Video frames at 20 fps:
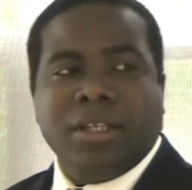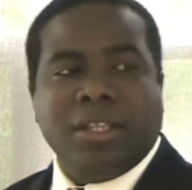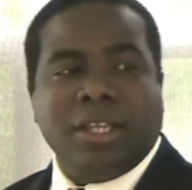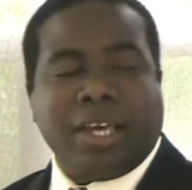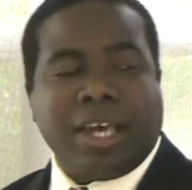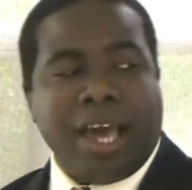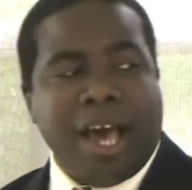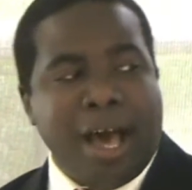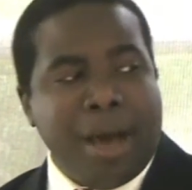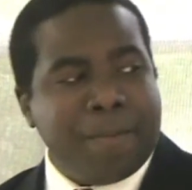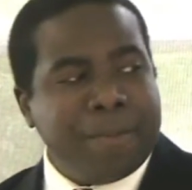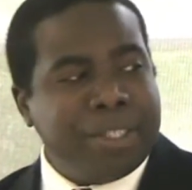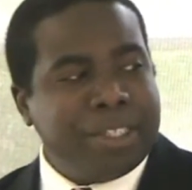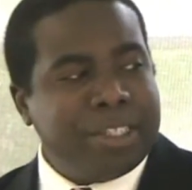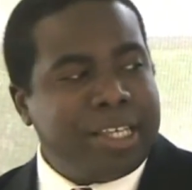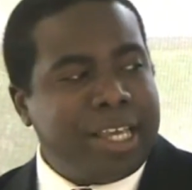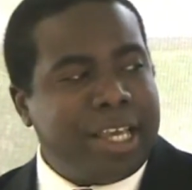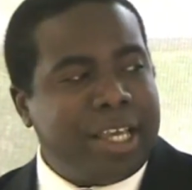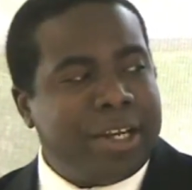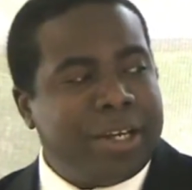the
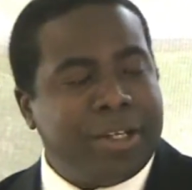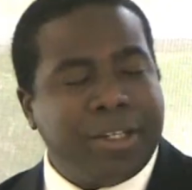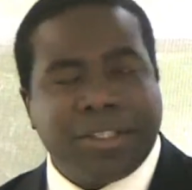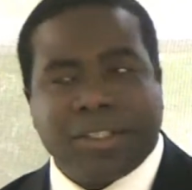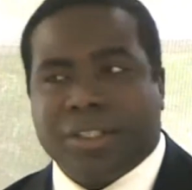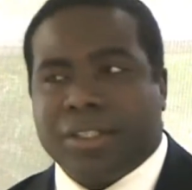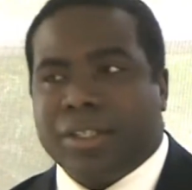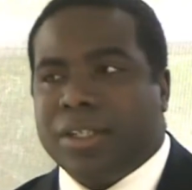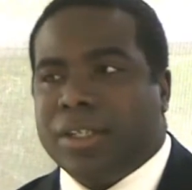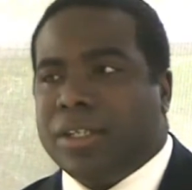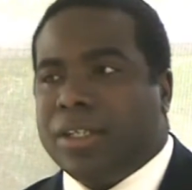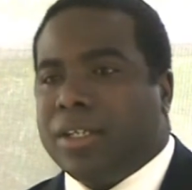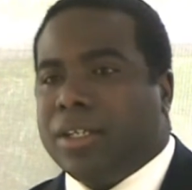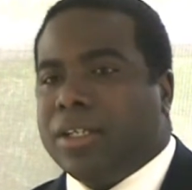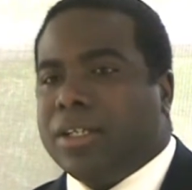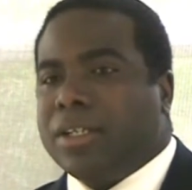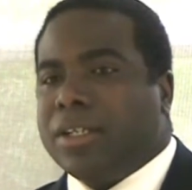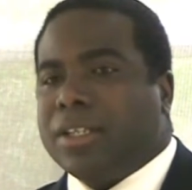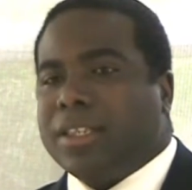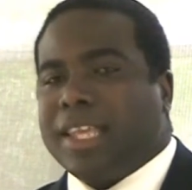commentators,
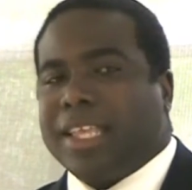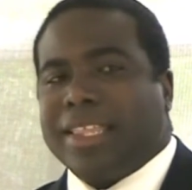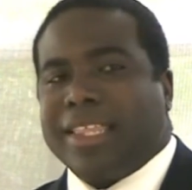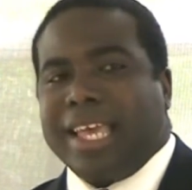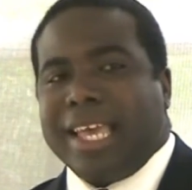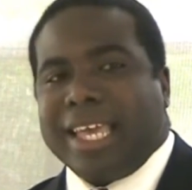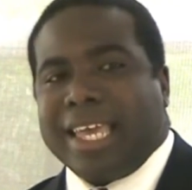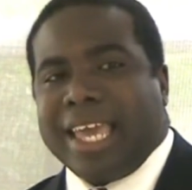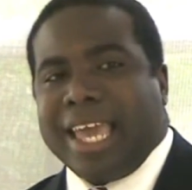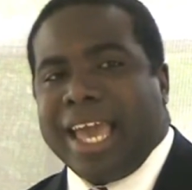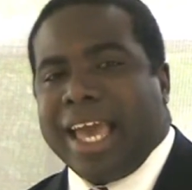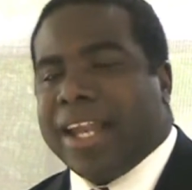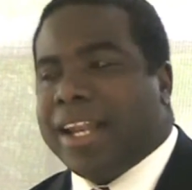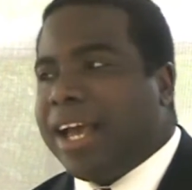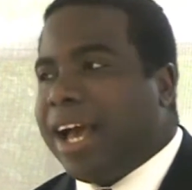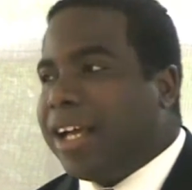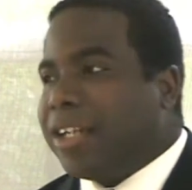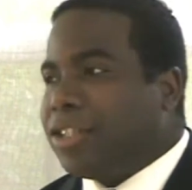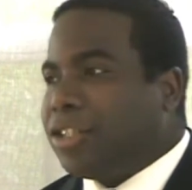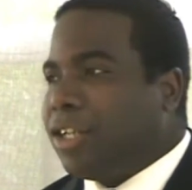that they
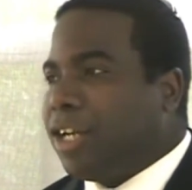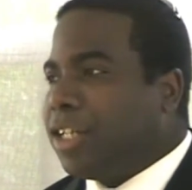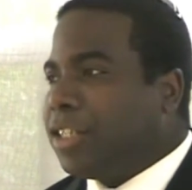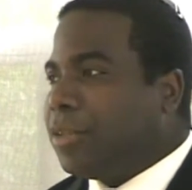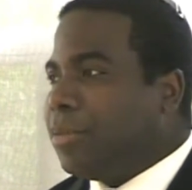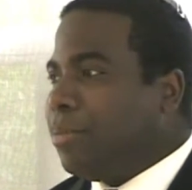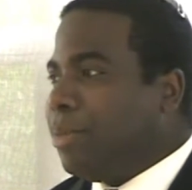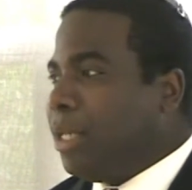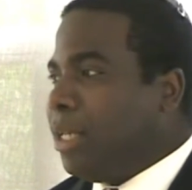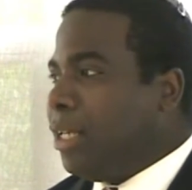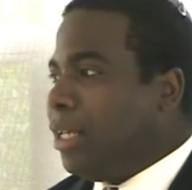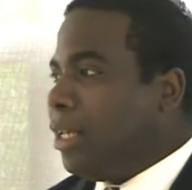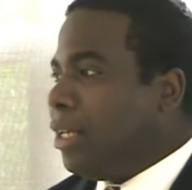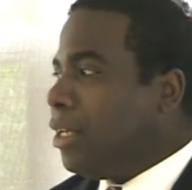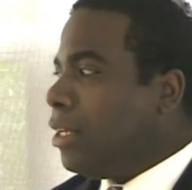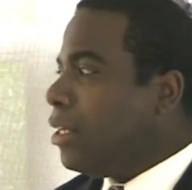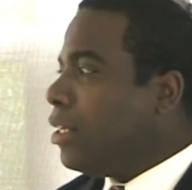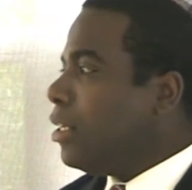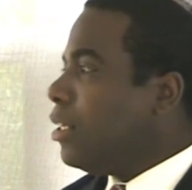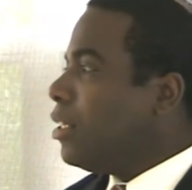cannot just
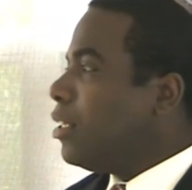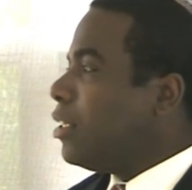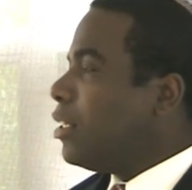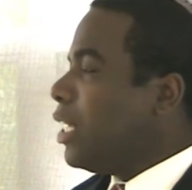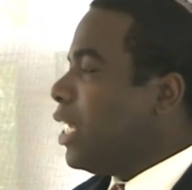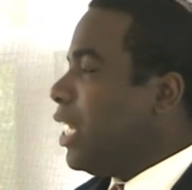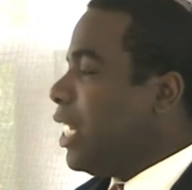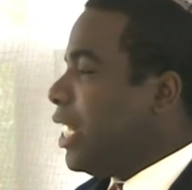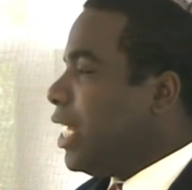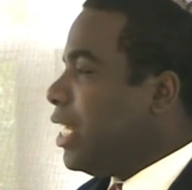be an